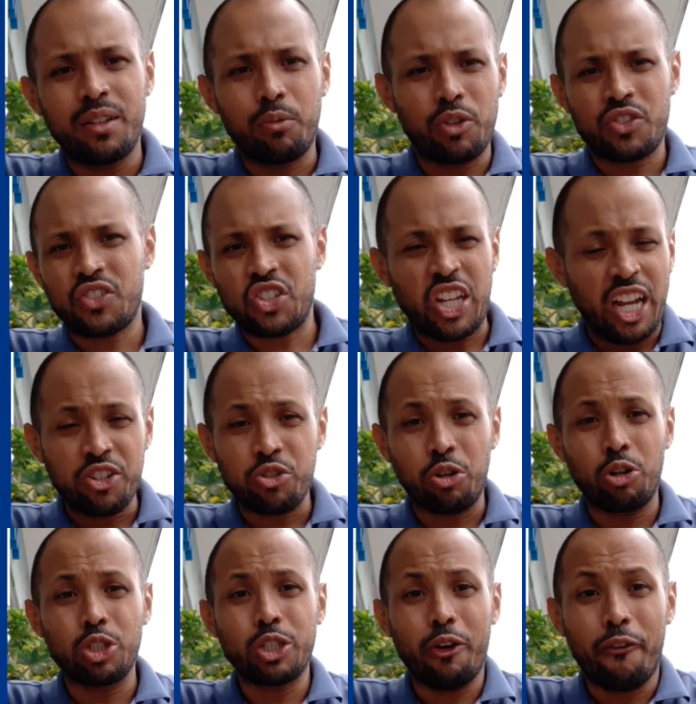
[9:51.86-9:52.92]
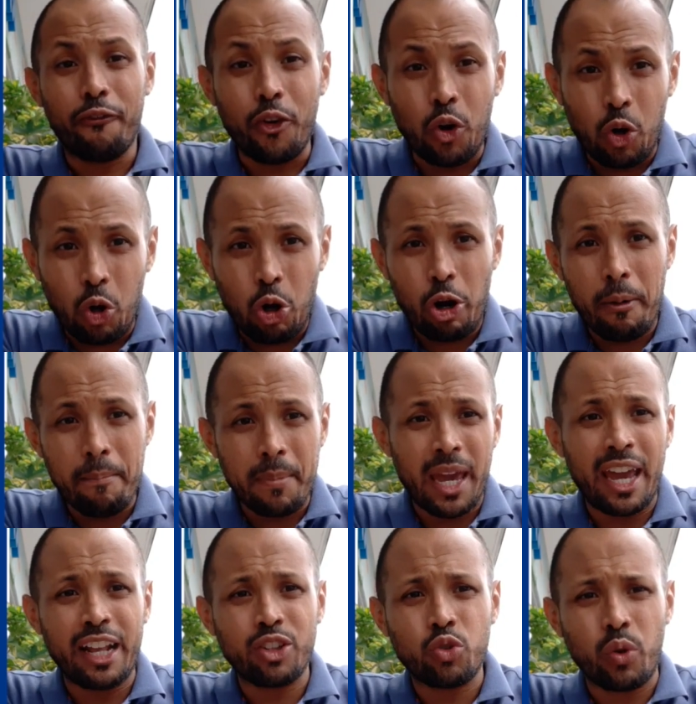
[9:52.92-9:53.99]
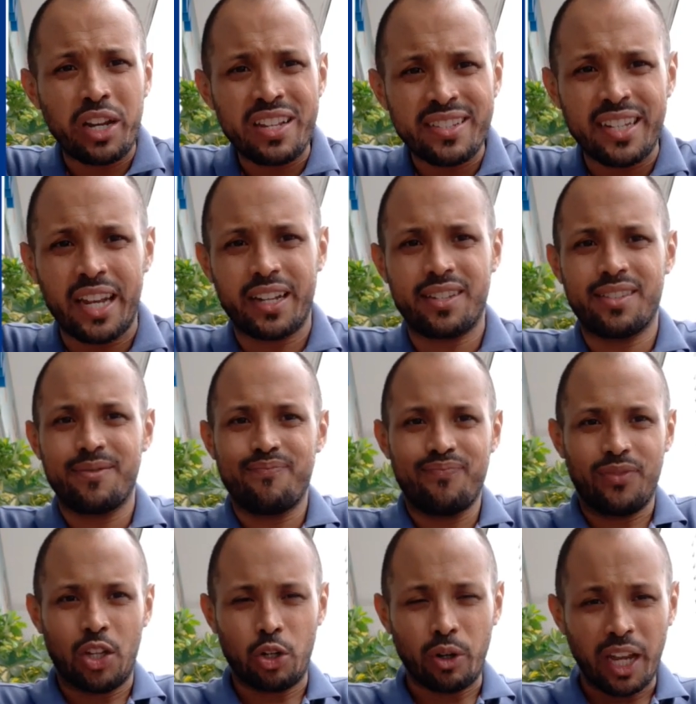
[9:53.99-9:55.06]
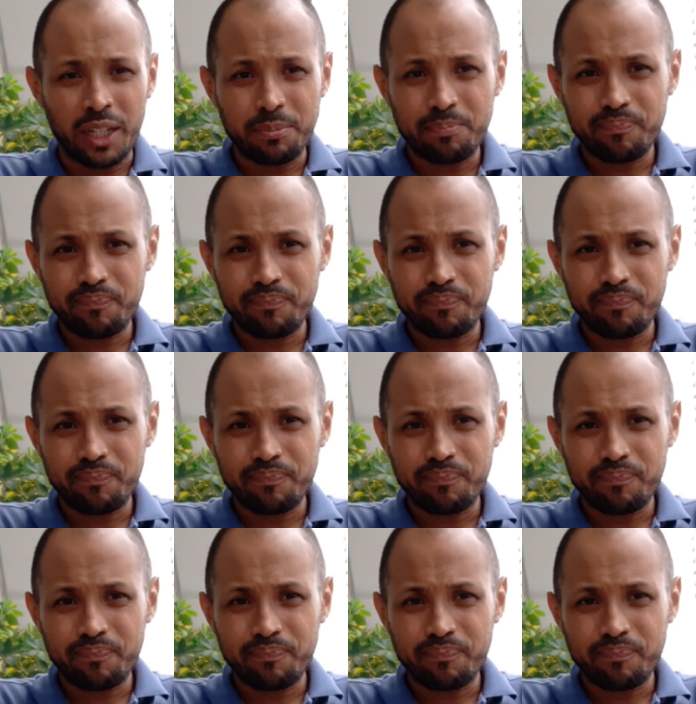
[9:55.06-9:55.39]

scheduled for May 26th. All right.